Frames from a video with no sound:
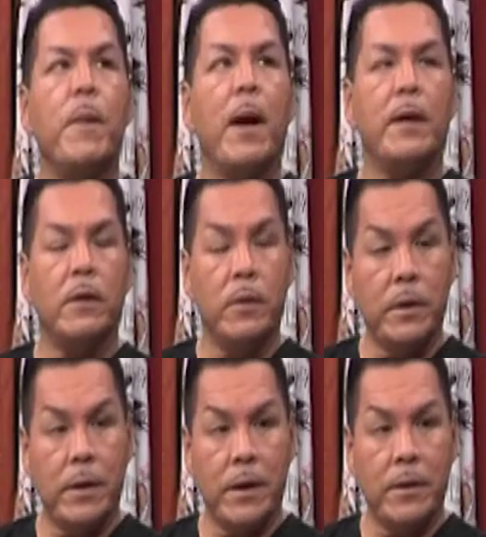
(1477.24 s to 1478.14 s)
my
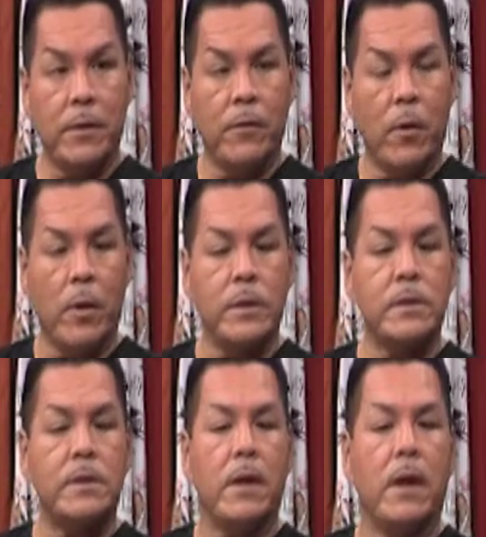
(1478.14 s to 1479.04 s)
clothing line there, of course.